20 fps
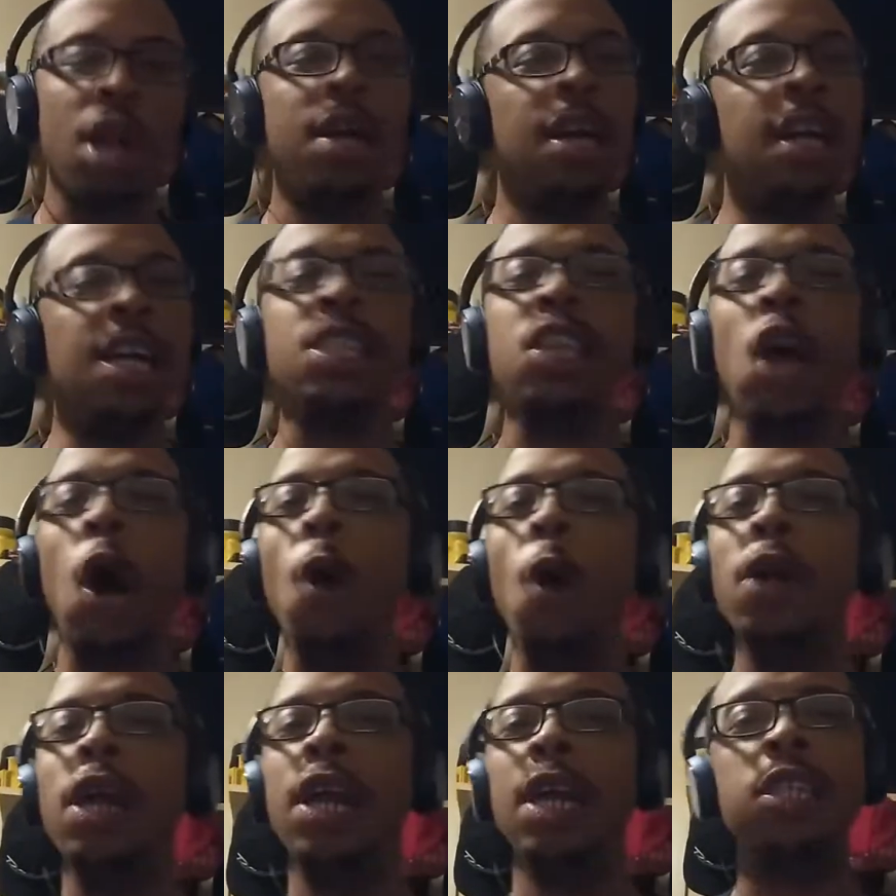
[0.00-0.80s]
It's
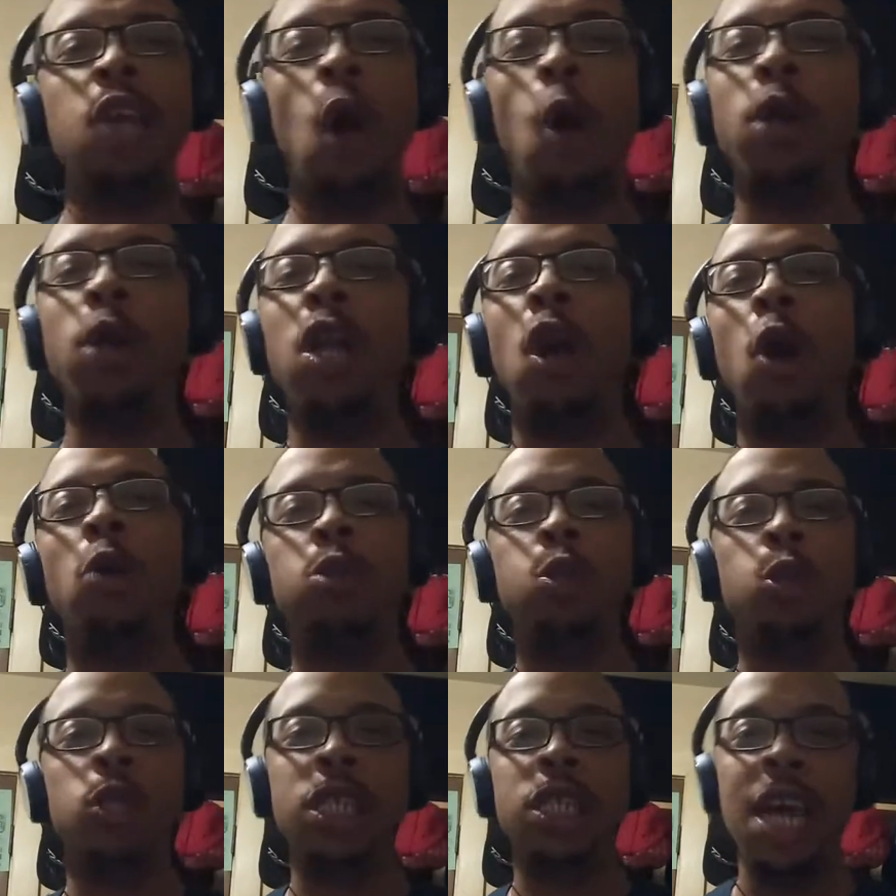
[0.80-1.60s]
holding, it's holding on
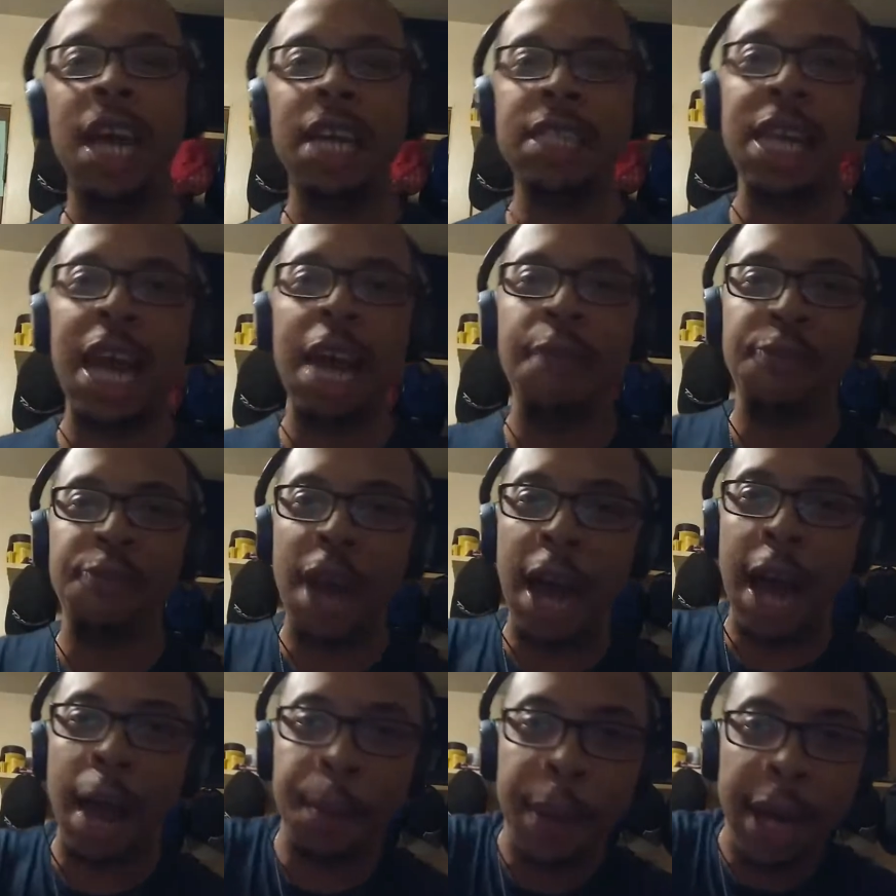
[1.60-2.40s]
to its last
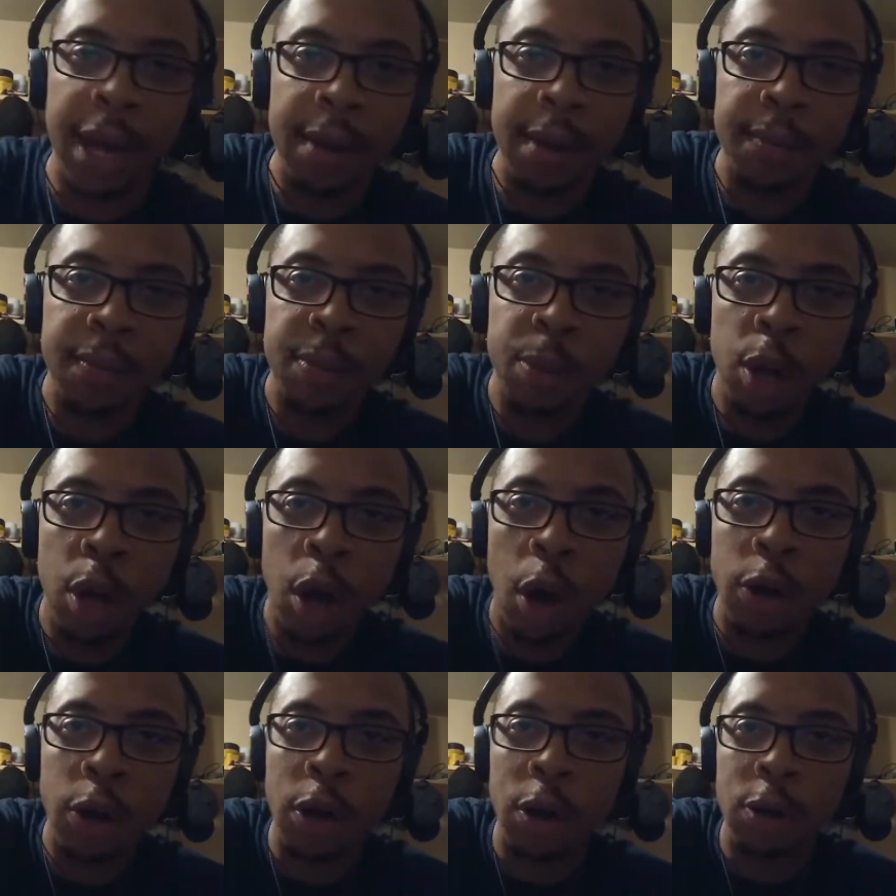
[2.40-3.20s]
lifeline, man.
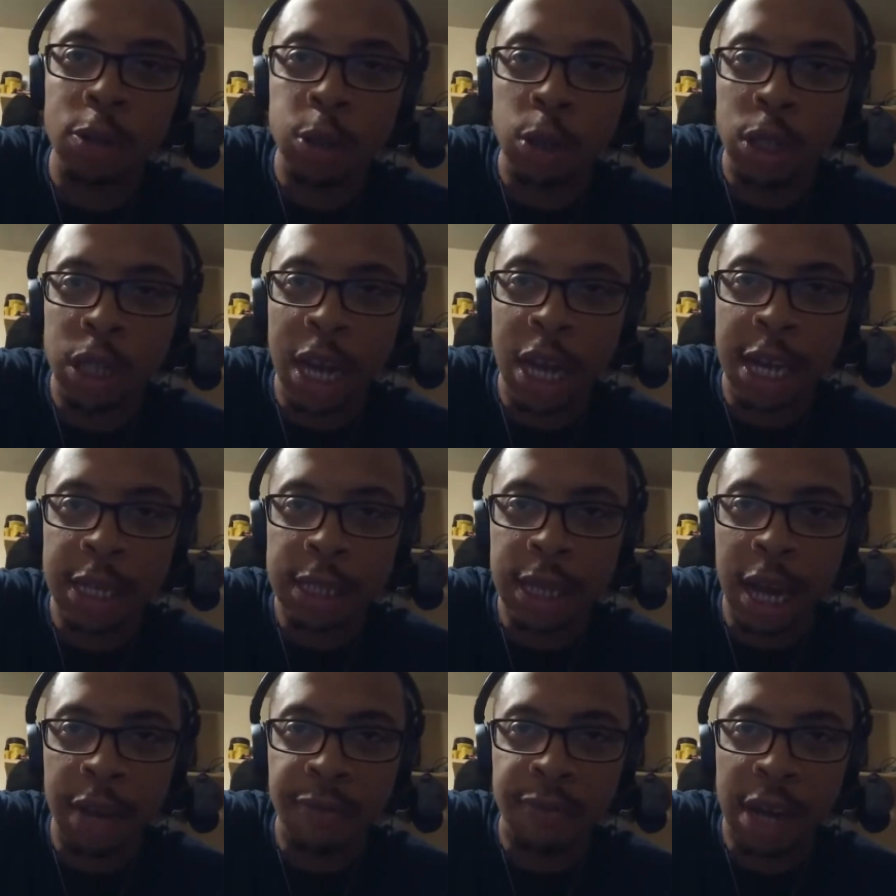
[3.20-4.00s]
Holding on to its last
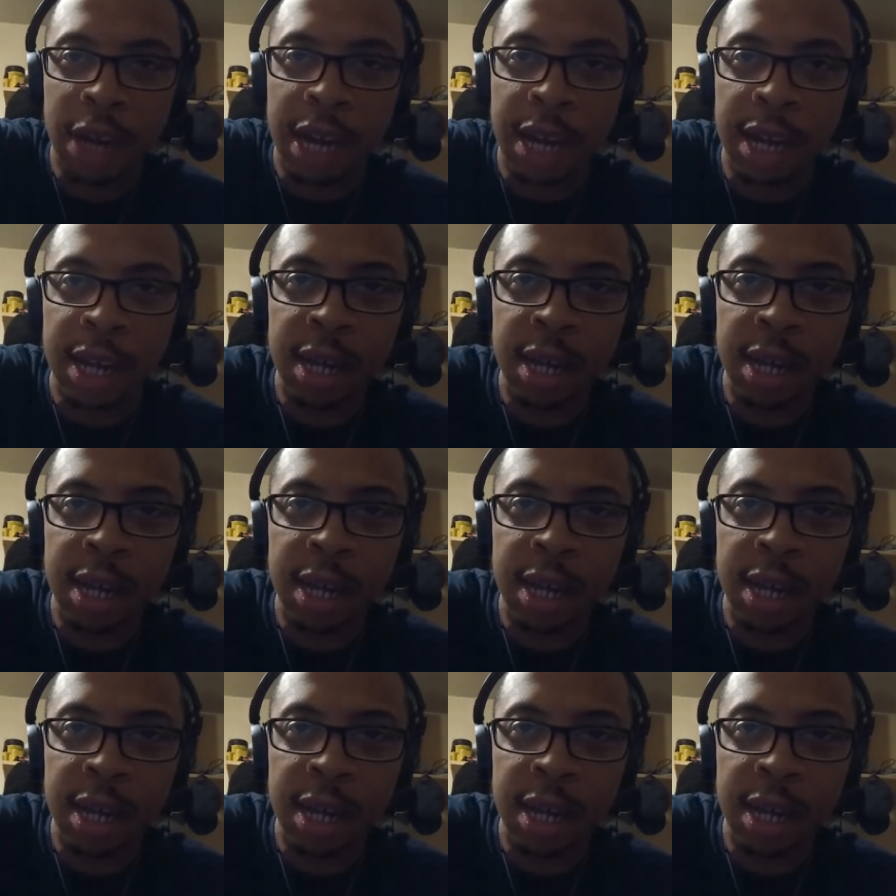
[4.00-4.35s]
lifeline.